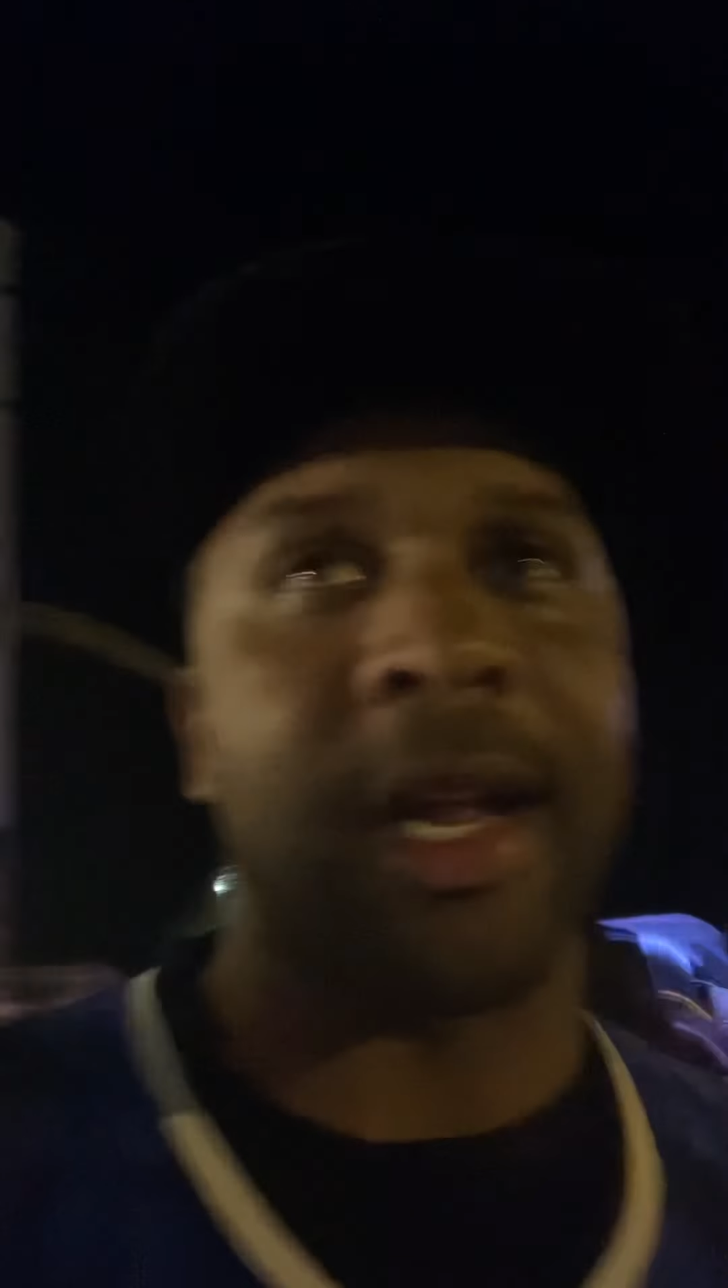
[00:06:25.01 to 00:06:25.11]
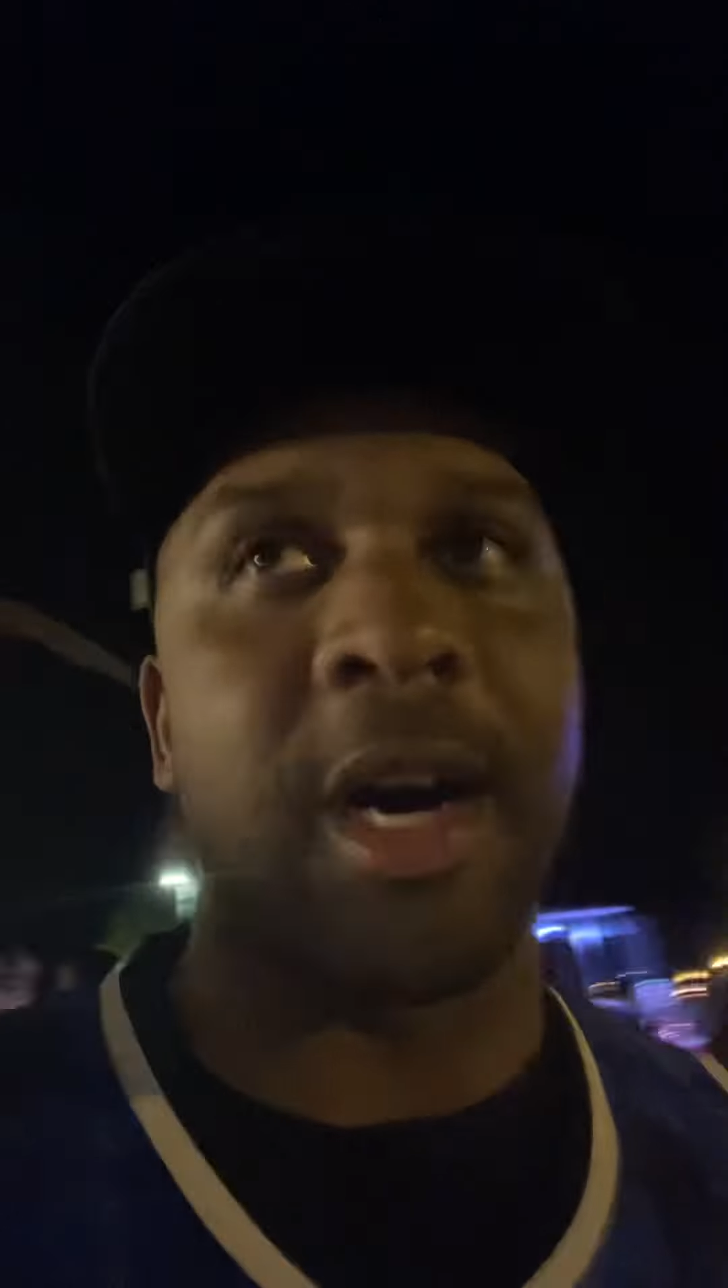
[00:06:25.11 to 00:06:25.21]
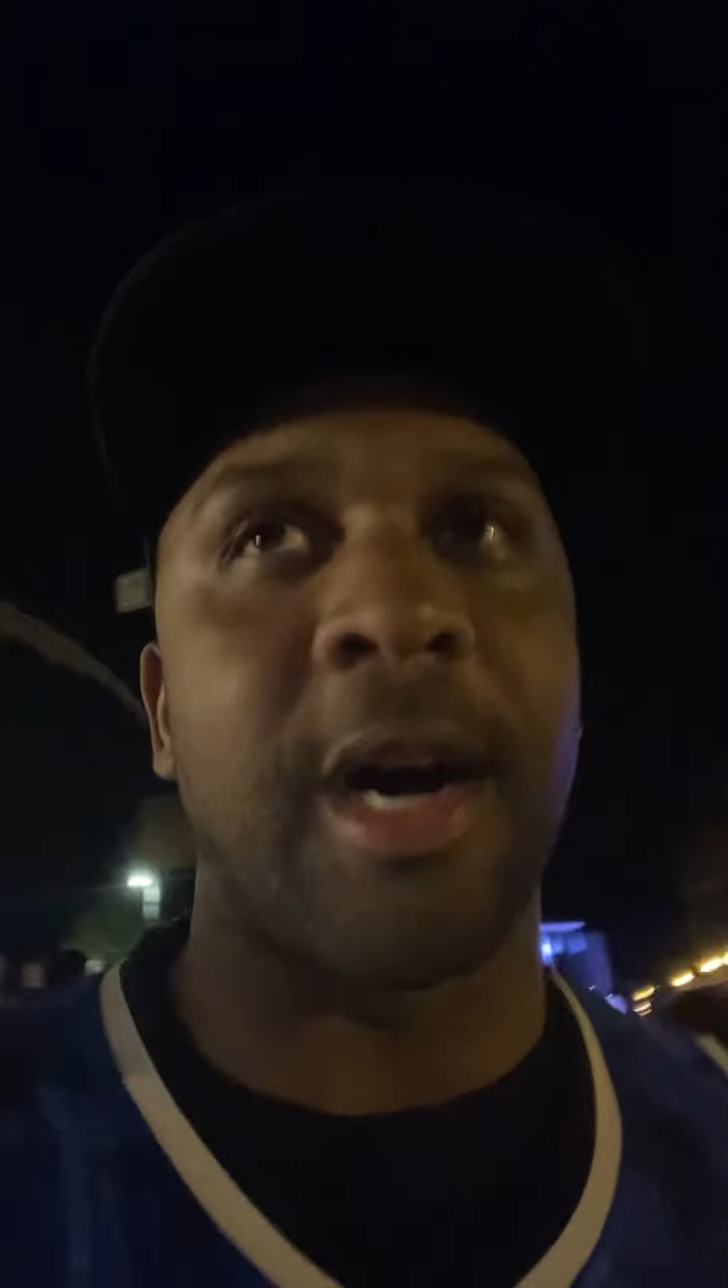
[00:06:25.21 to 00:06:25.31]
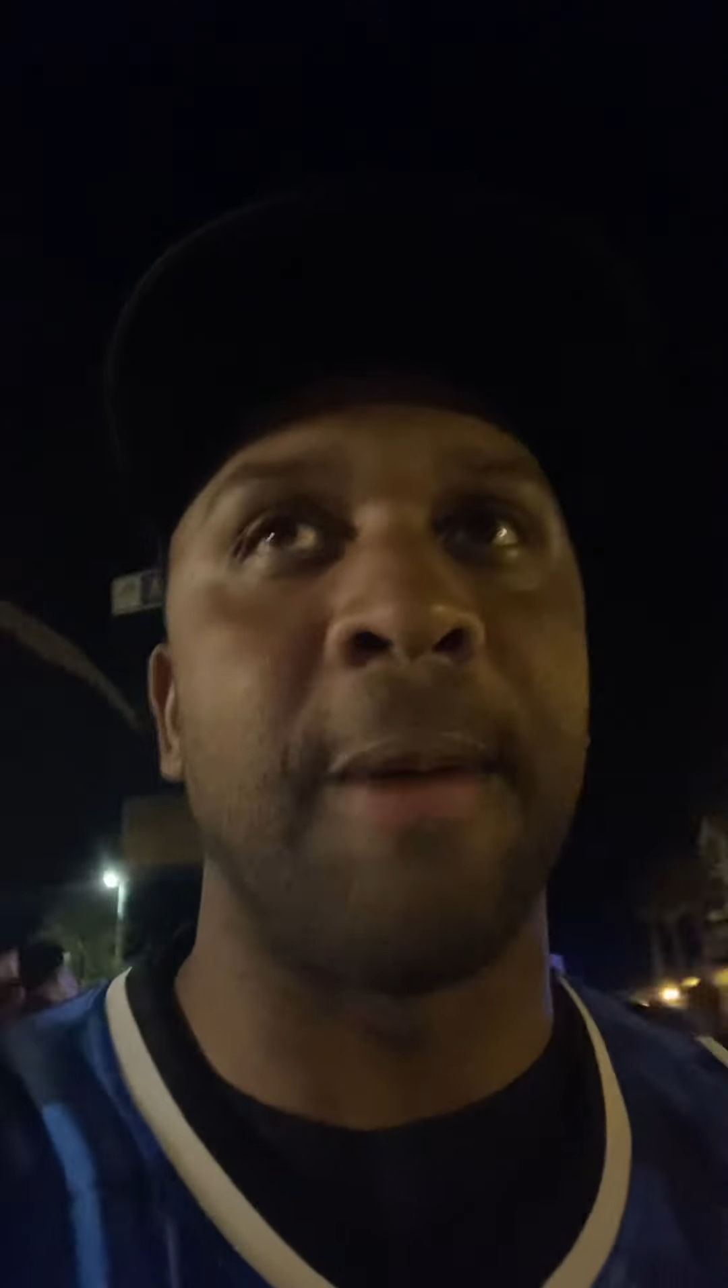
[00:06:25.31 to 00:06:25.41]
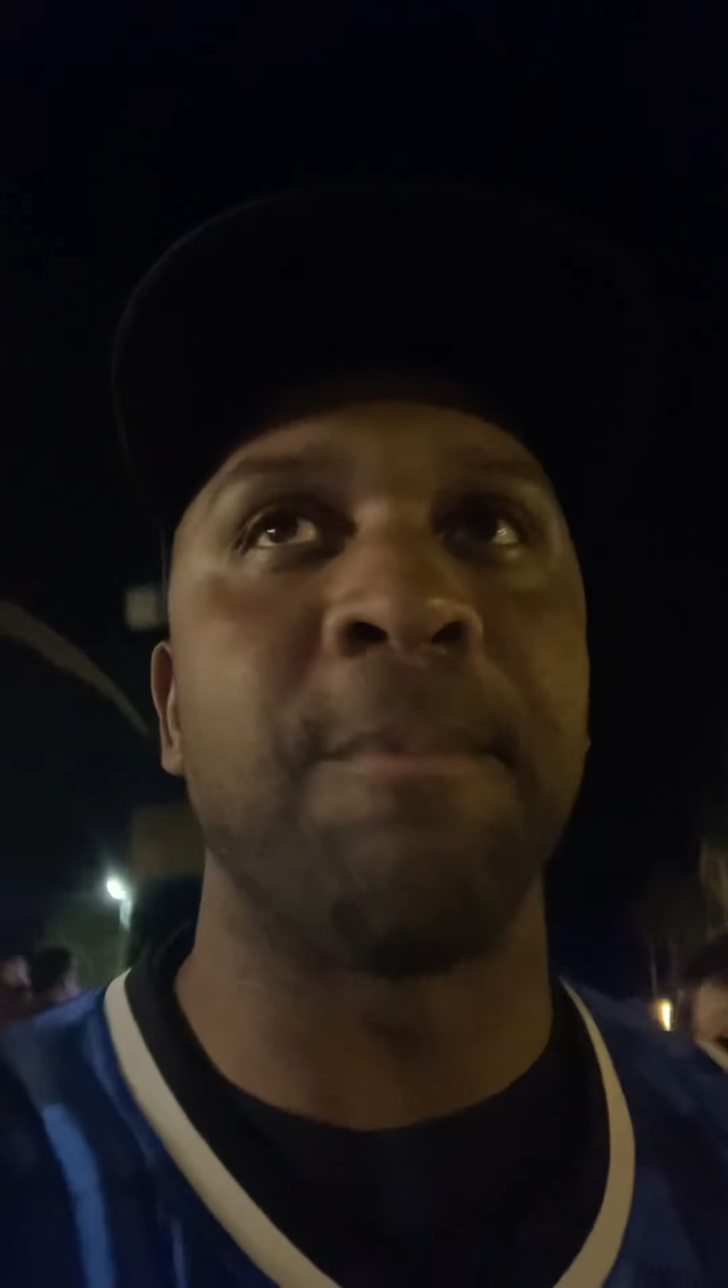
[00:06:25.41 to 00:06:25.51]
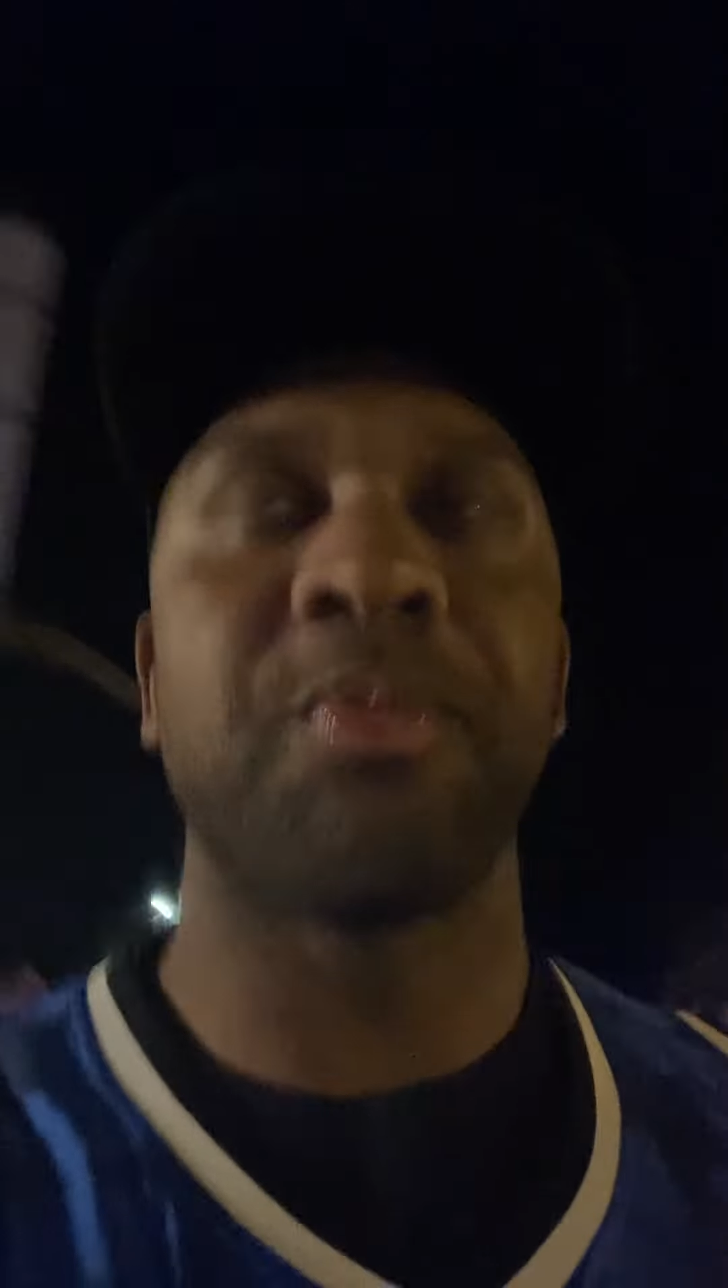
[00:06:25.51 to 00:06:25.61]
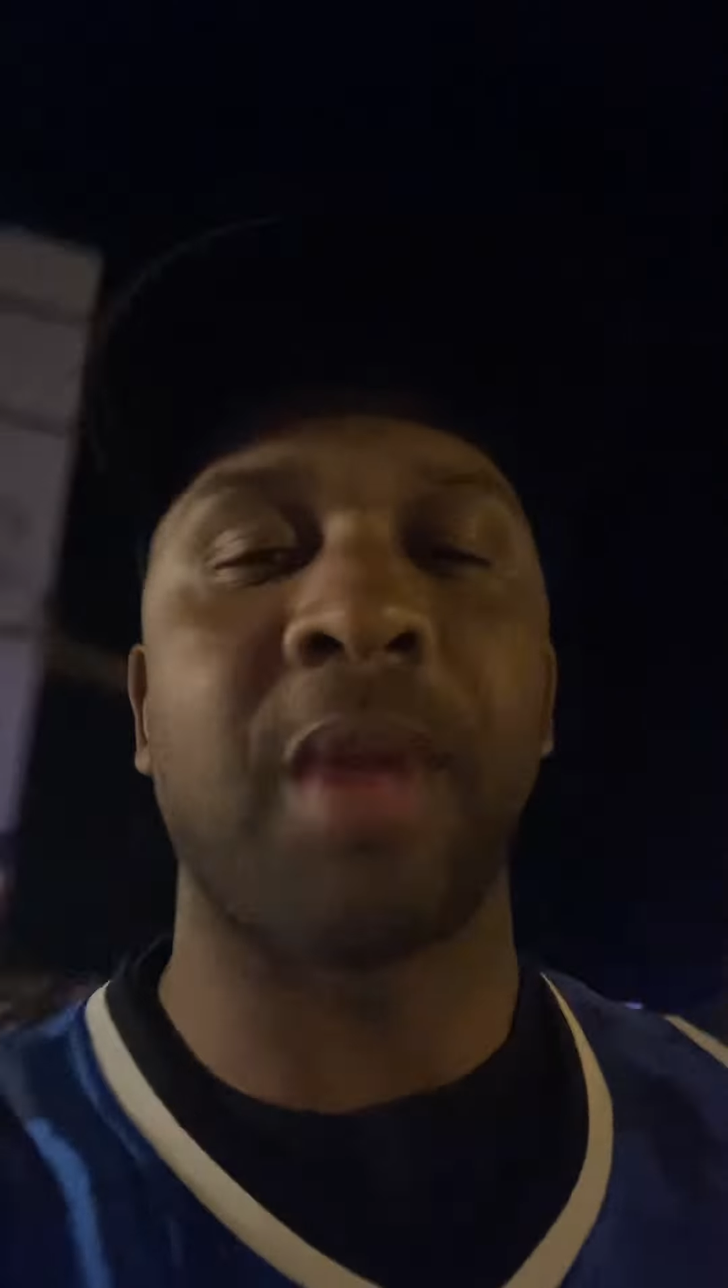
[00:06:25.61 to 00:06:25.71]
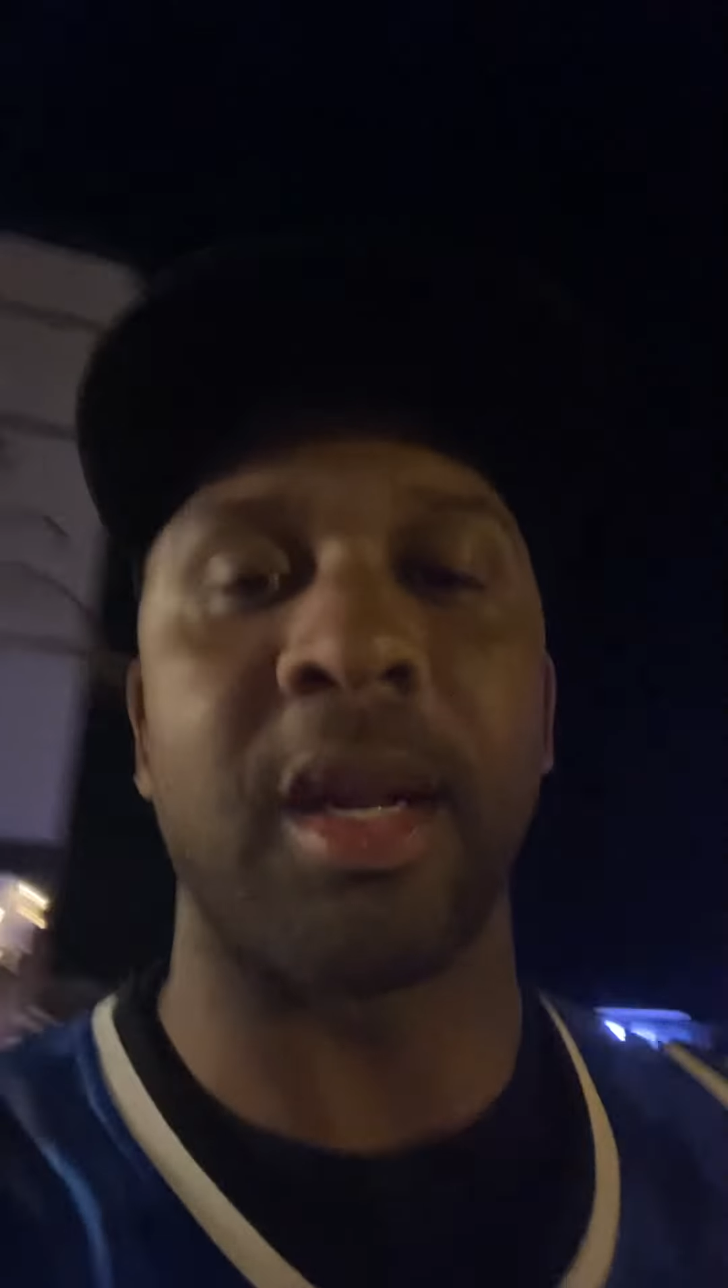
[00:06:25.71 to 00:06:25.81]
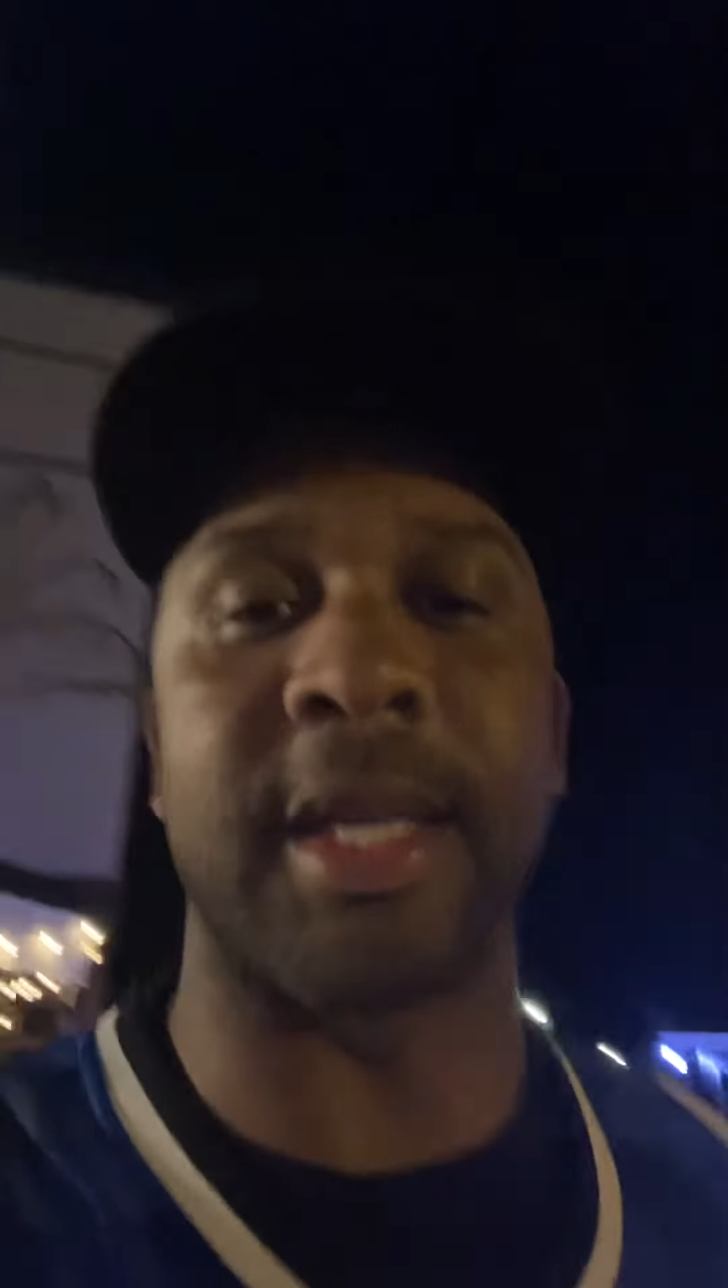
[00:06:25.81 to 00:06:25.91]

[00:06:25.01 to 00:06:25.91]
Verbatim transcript: um,